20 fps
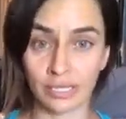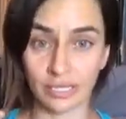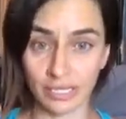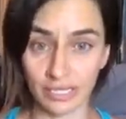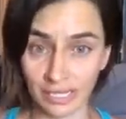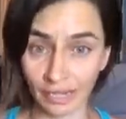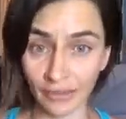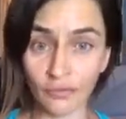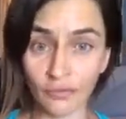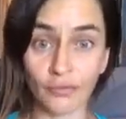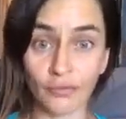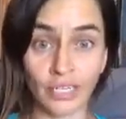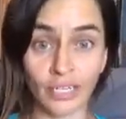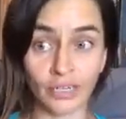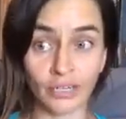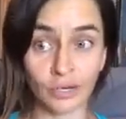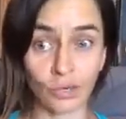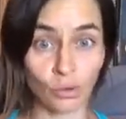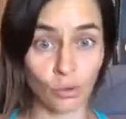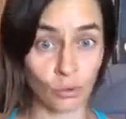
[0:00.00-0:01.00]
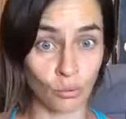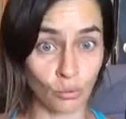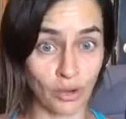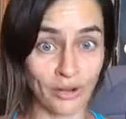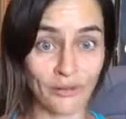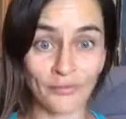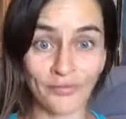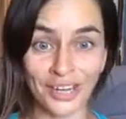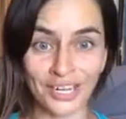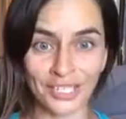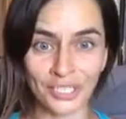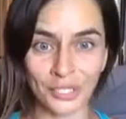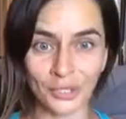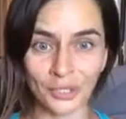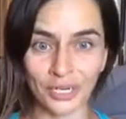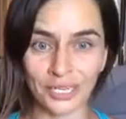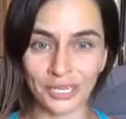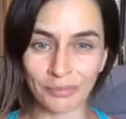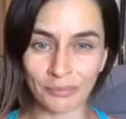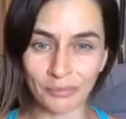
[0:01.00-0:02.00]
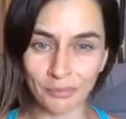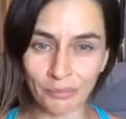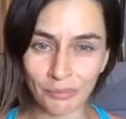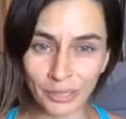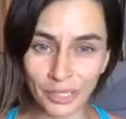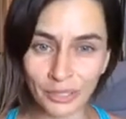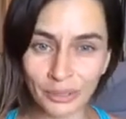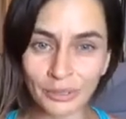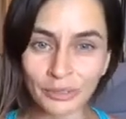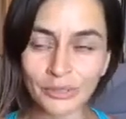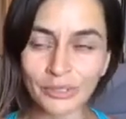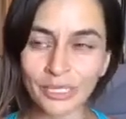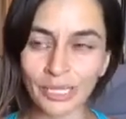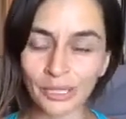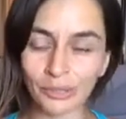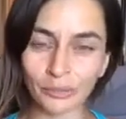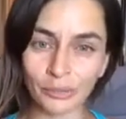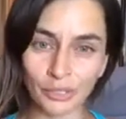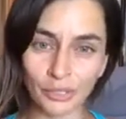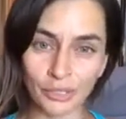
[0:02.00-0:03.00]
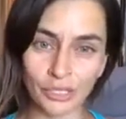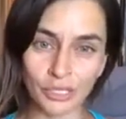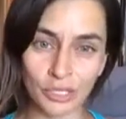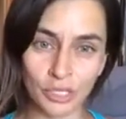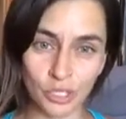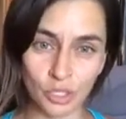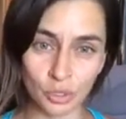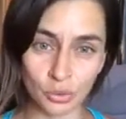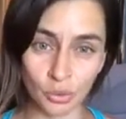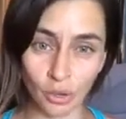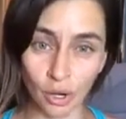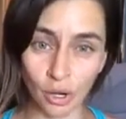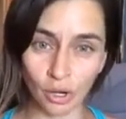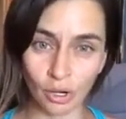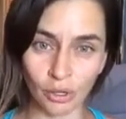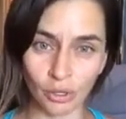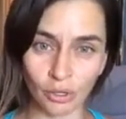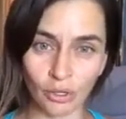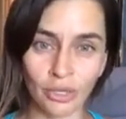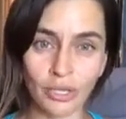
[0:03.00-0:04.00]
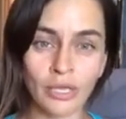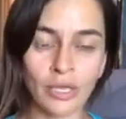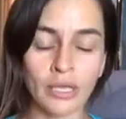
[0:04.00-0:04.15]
get fit, run faster, and build a really strong